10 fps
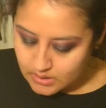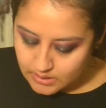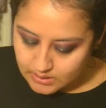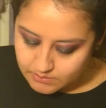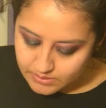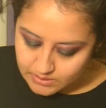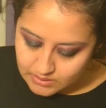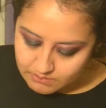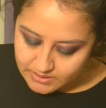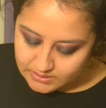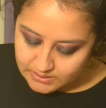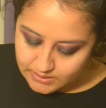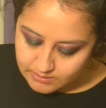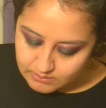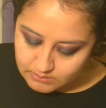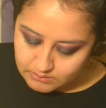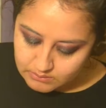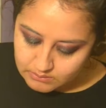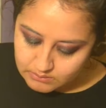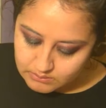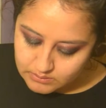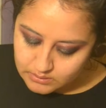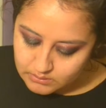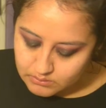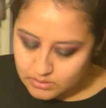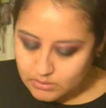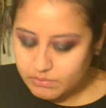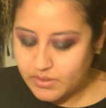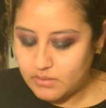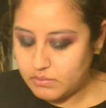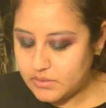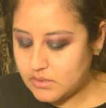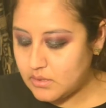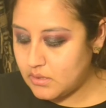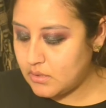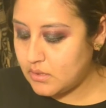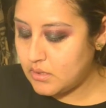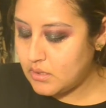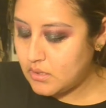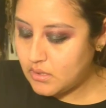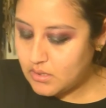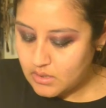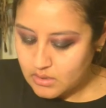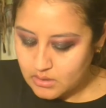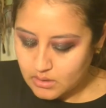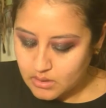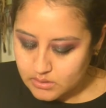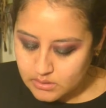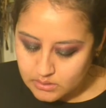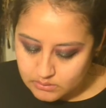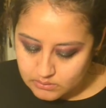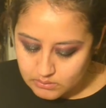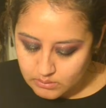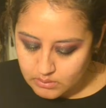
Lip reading: and I'm just going to mix it. Do 2 pumps onto